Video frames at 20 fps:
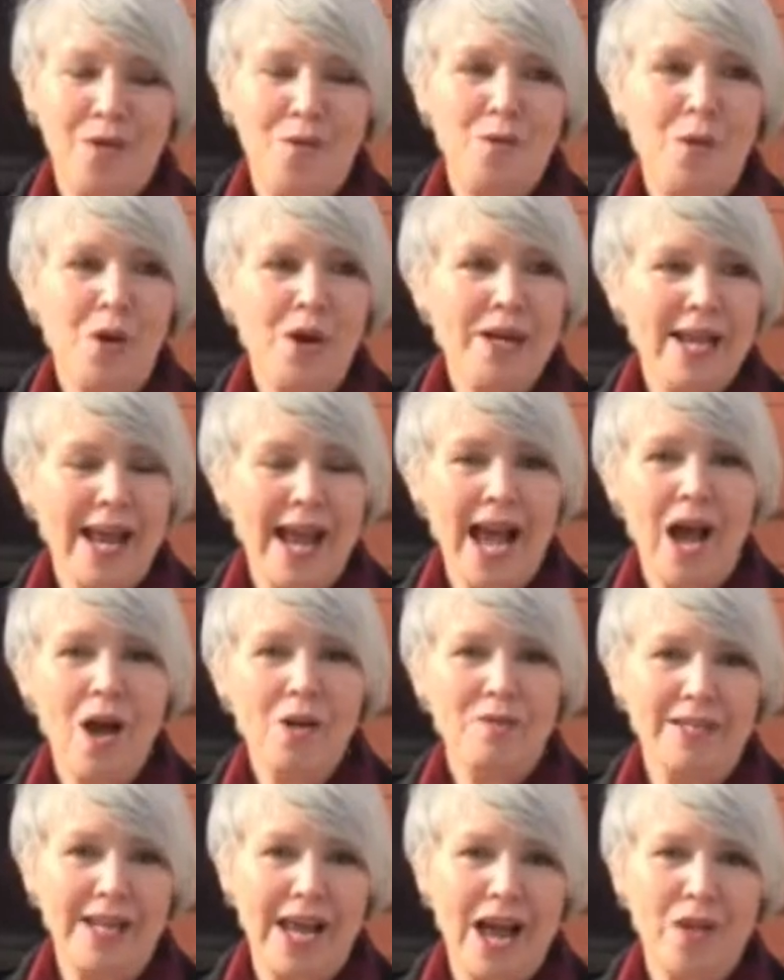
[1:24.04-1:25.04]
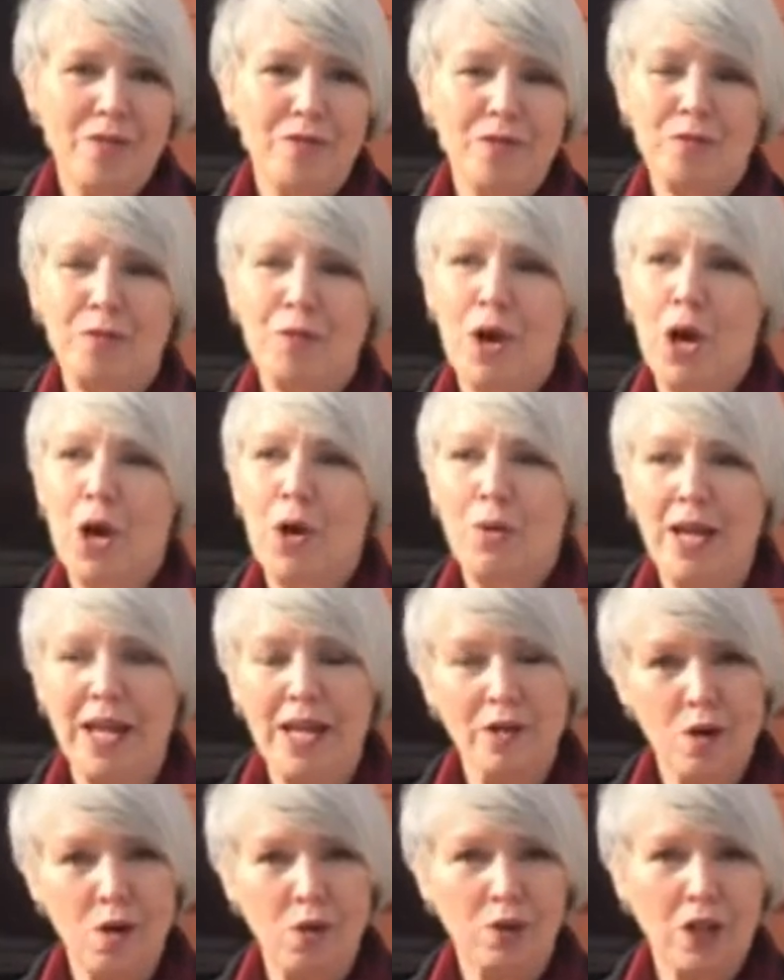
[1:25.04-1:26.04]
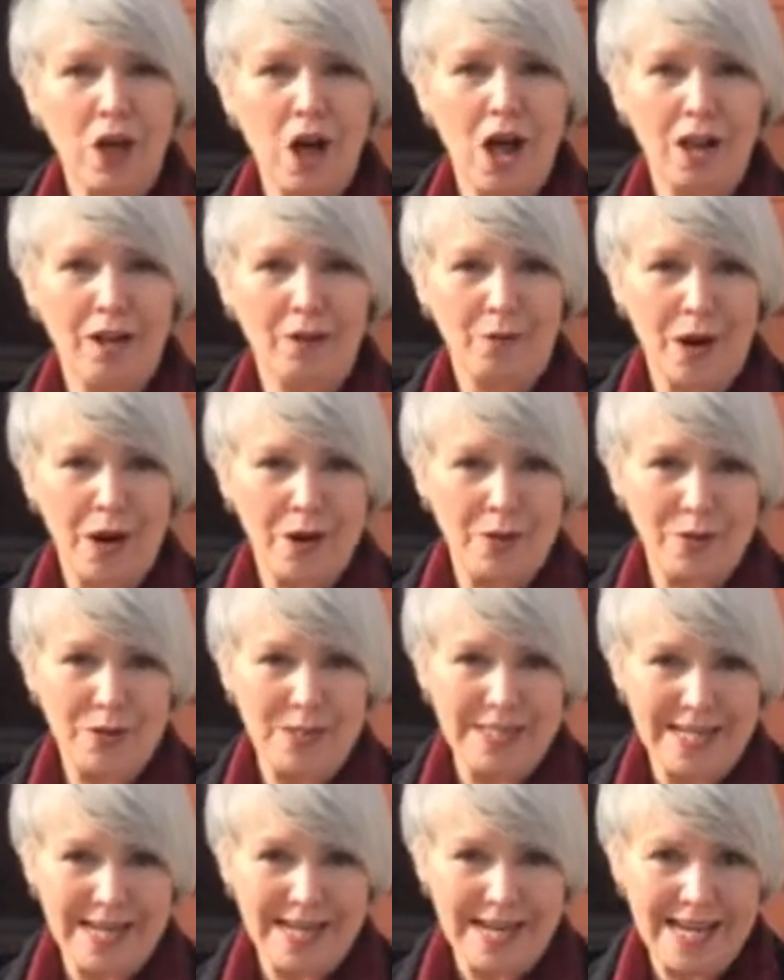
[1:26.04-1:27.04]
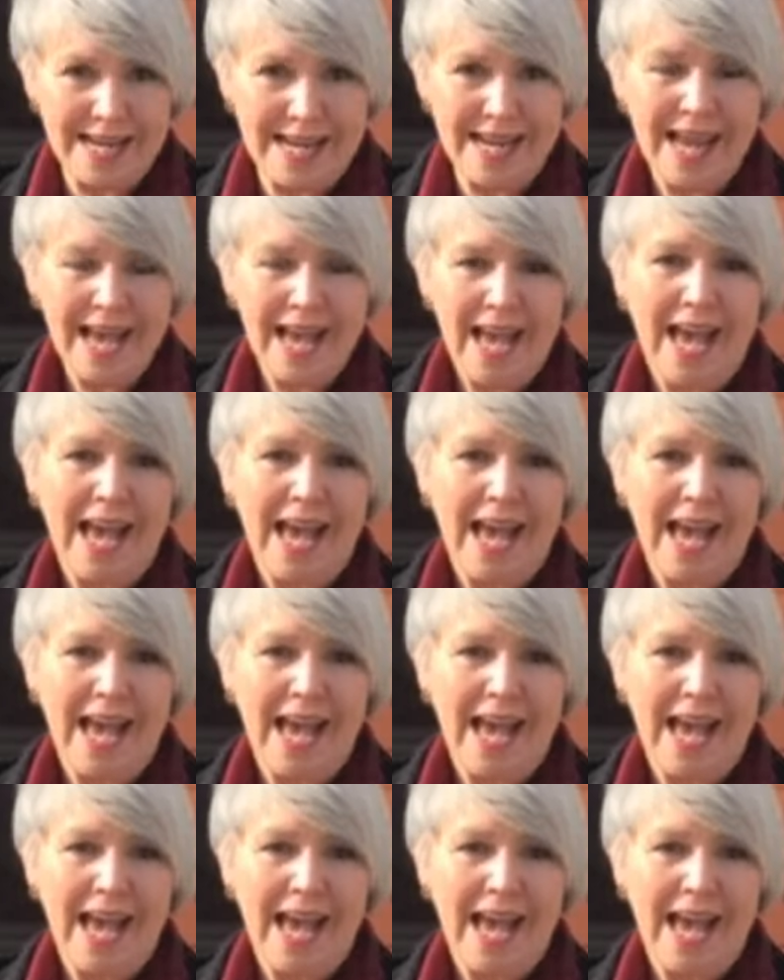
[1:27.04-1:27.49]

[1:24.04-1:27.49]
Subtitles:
We're now down the road in Old Colorado City